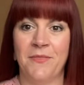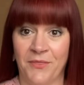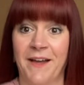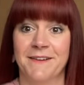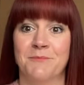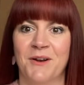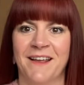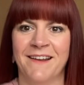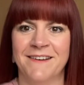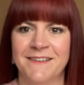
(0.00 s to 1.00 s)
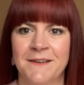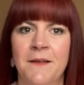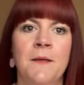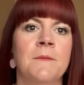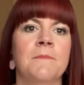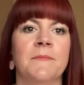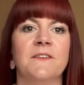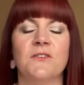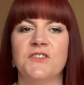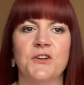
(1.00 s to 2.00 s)
That is brilliant.
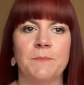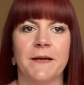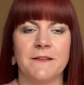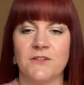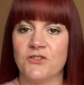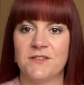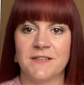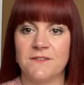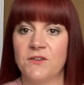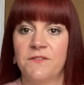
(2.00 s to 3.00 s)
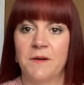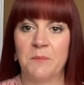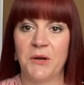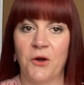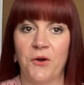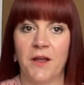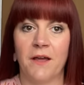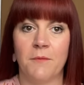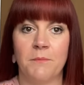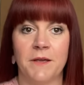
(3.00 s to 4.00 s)
So a tote bag that just says full of fabric on
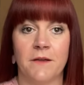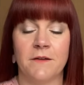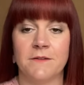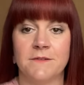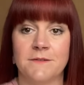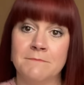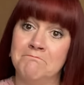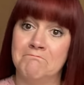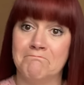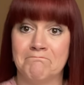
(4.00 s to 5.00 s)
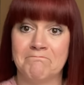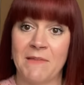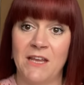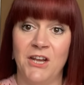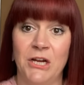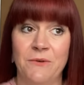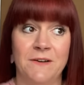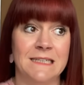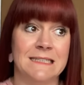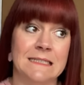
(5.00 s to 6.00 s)
it, because, you know, if
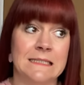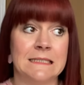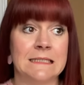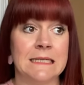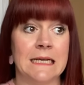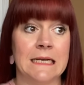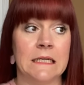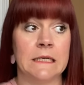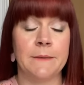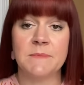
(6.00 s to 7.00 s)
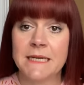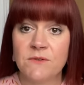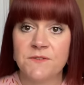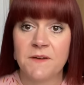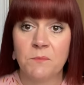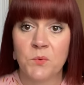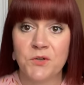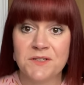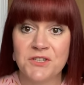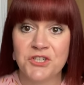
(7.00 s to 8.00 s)
I take a little nip down to
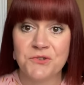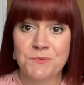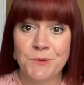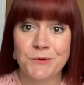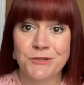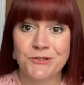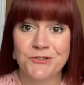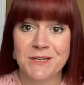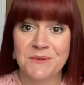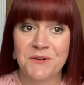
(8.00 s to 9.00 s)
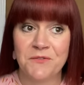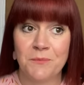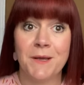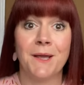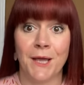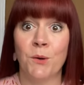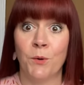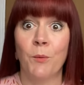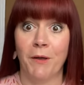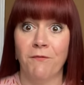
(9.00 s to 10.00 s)
Fabworks in Dewsbury, which is just down the road for me, it
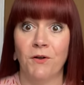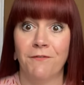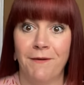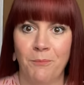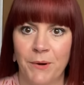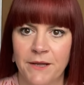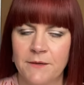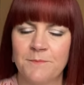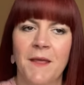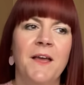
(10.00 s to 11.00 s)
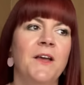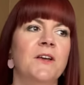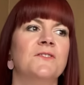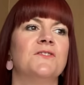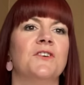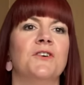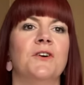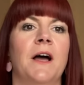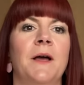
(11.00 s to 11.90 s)
will be full of fabric. So